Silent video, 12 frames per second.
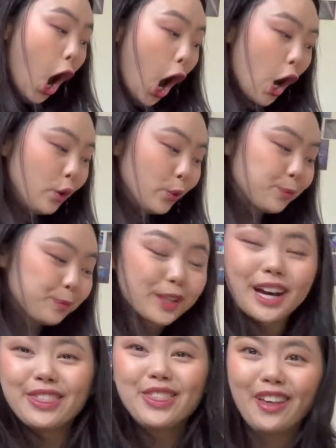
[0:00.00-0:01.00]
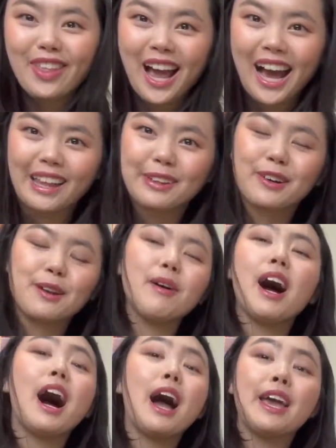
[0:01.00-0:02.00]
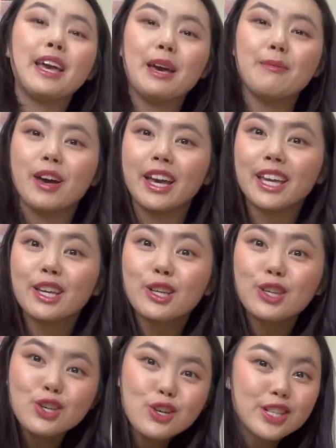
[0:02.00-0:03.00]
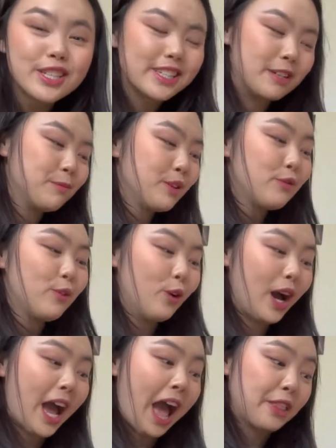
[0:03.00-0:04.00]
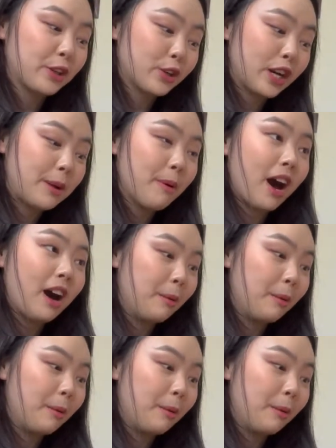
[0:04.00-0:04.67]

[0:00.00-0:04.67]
Oh, another hand cream. I am a huge simp for hand cream.